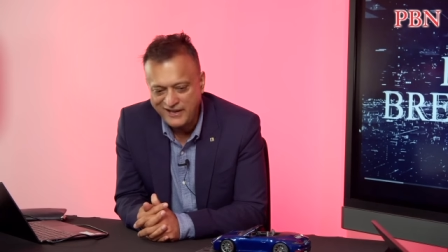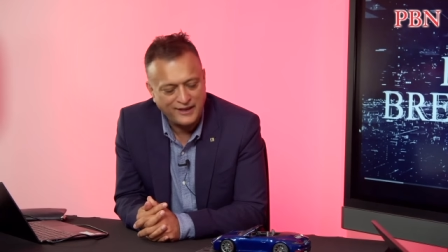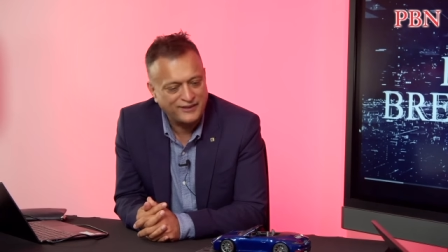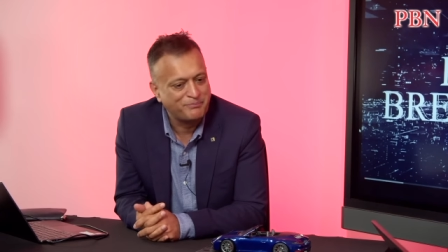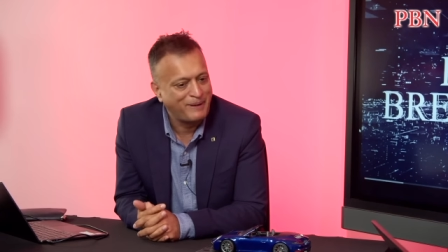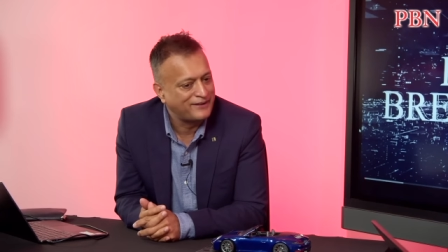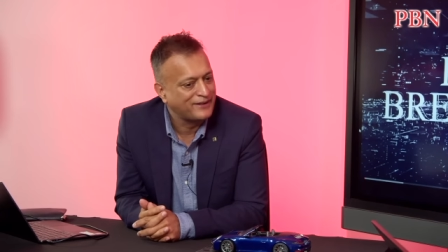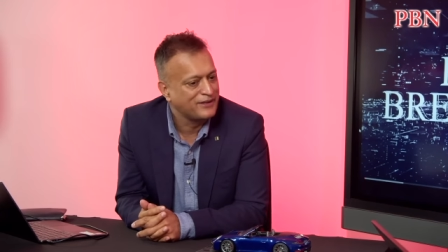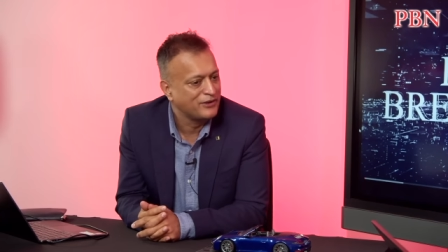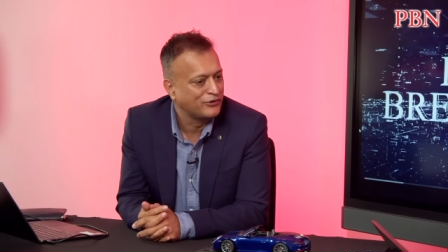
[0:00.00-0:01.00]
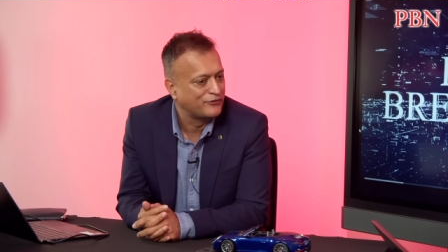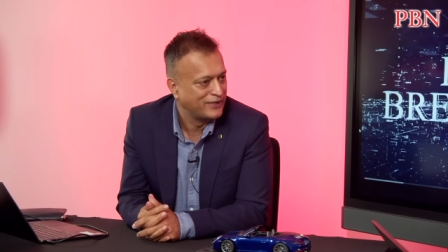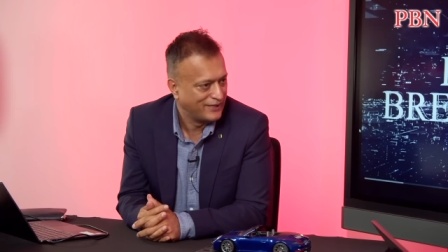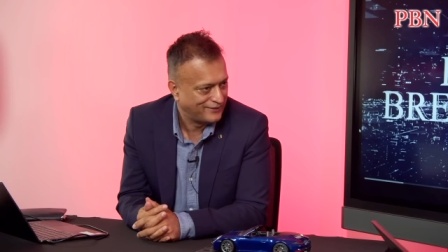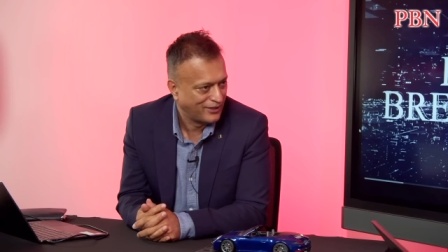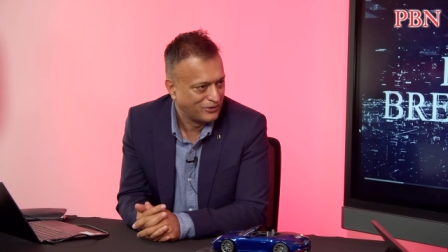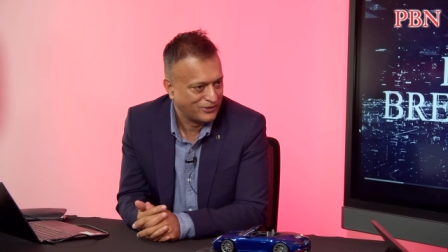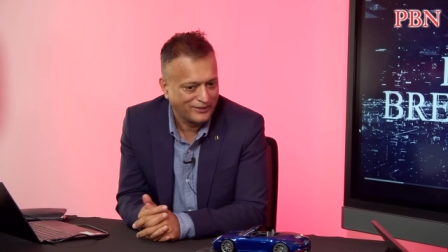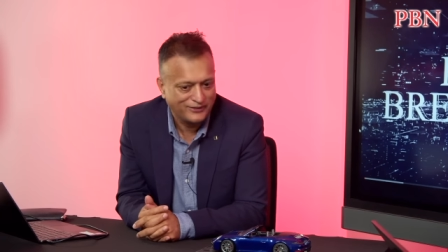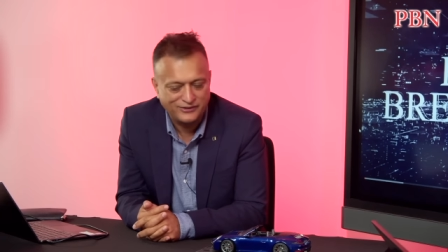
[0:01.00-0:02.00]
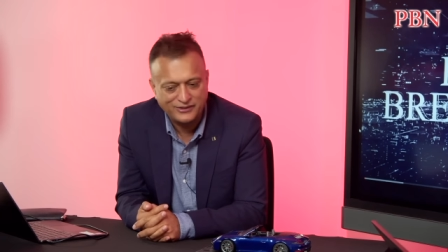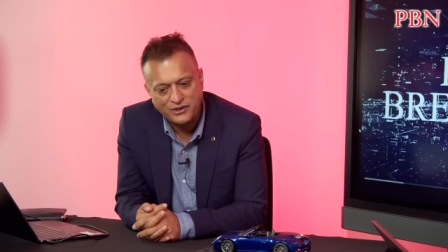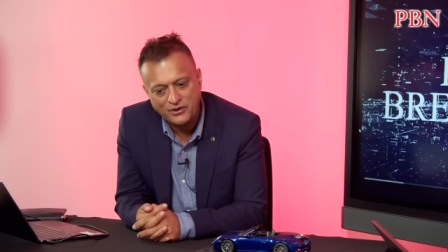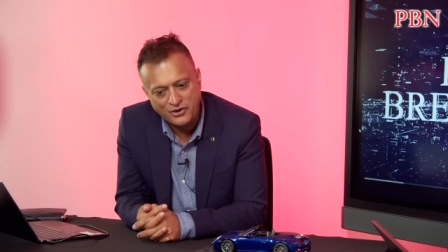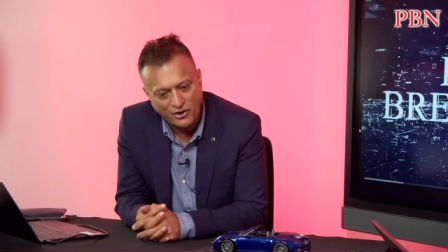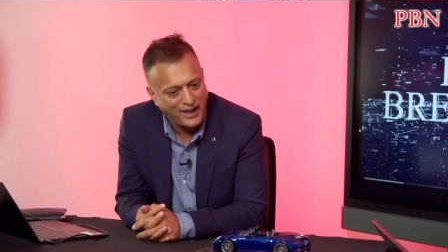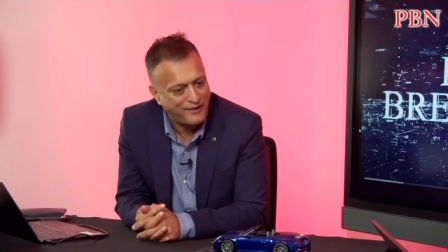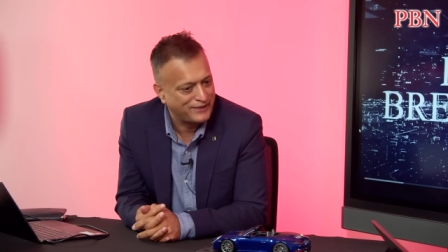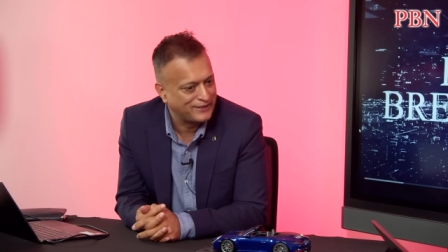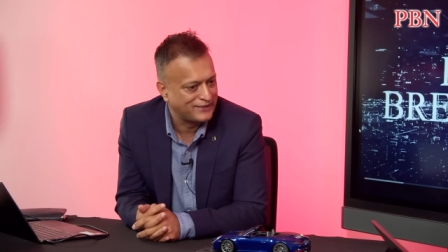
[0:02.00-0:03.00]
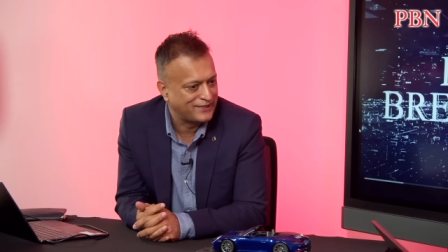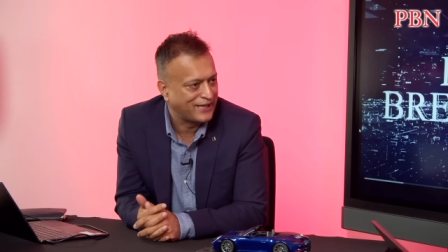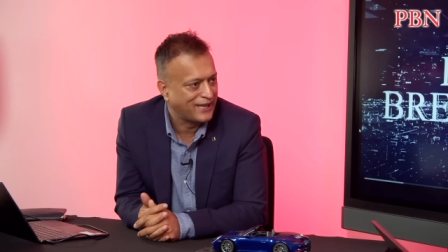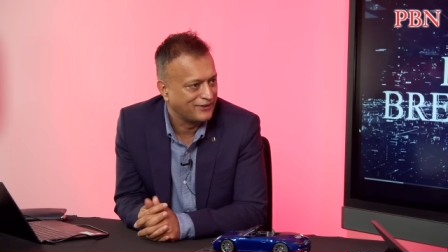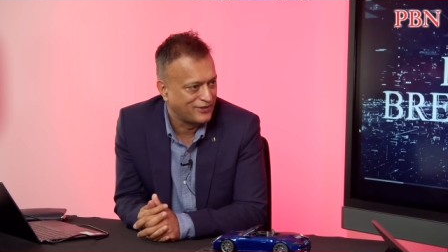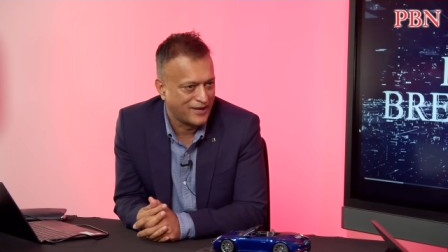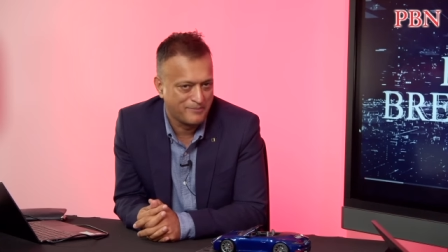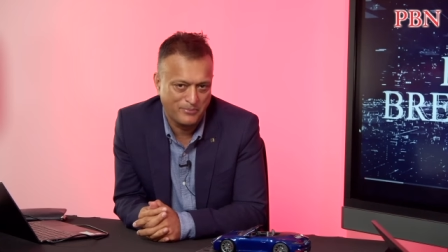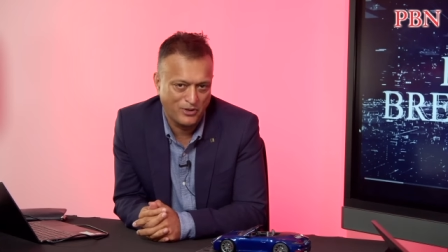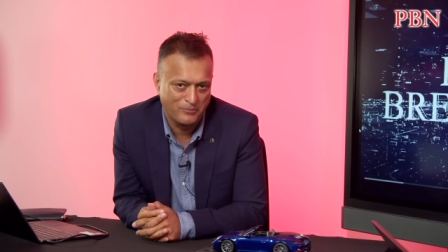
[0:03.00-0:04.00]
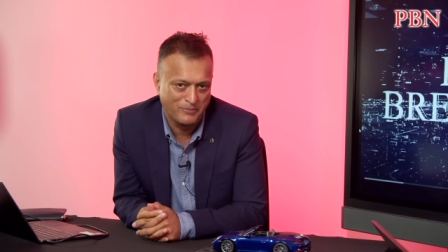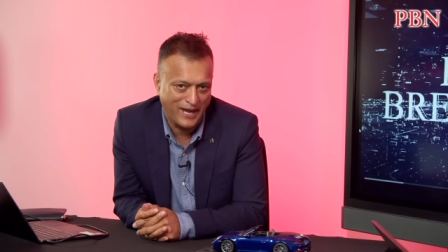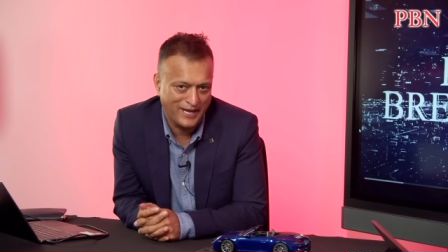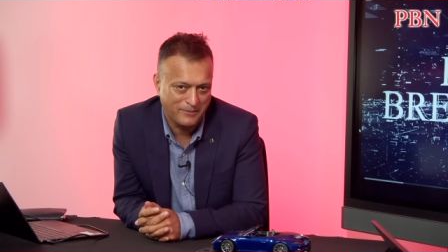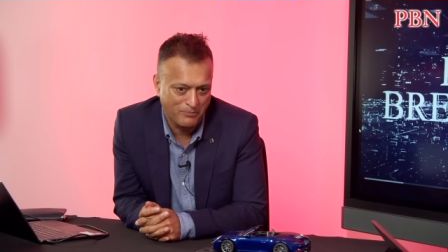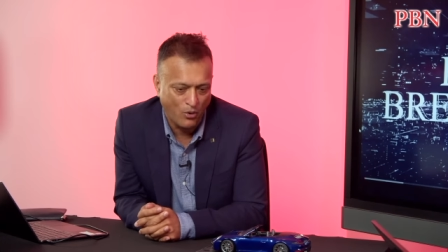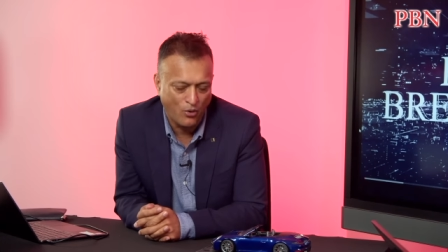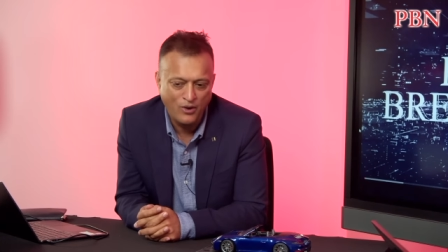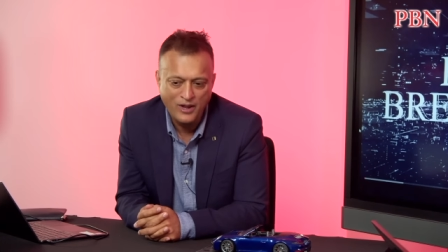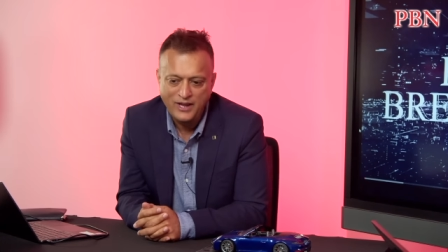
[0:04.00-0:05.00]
it's better news for leaseholders. You're not yeah. having the ticking time bomb anymore.